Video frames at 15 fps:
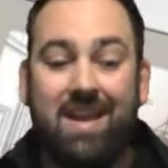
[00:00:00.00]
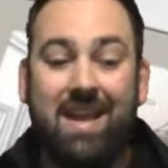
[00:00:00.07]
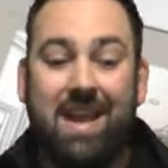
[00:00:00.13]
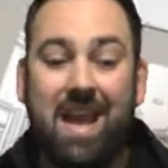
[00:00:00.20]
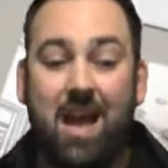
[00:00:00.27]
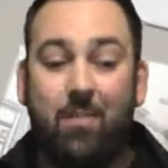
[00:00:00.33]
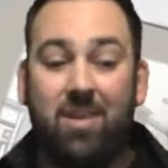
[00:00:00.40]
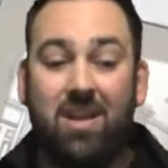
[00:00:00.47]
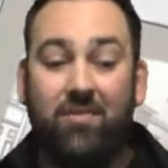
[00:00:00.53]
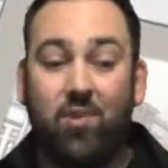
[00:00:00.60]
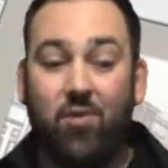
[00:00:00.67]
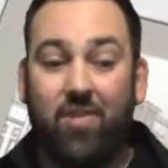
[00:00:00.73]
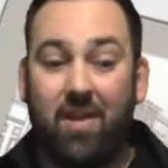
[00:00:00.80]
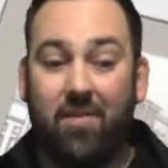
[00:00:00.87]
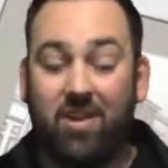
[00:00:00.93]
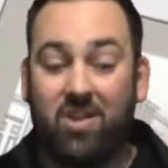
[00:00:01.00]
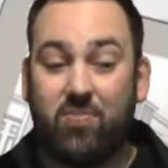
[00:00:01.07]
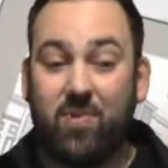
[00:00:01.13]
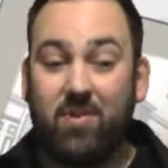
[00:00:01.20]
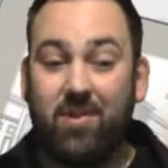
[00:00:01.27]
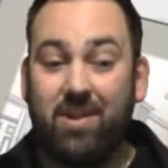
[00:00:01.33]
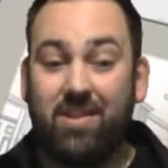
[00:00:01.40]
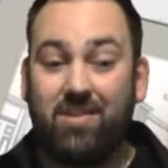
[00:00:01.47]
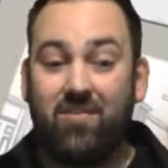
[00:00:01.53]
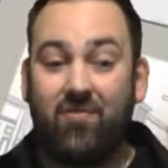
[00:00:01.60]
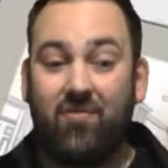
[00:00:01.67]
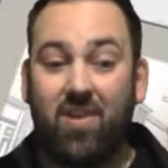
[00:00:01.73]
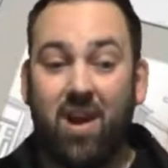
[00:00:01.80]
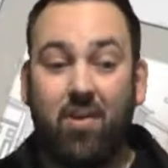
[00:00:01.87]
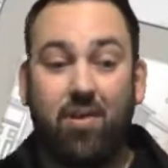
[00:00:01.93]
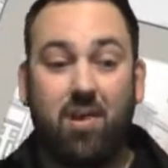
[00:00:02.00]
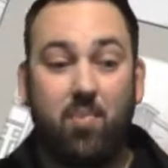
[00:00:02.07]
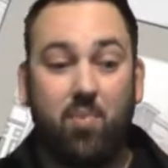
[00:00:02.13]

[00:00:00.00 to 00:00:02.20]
How many of you have ever experienced very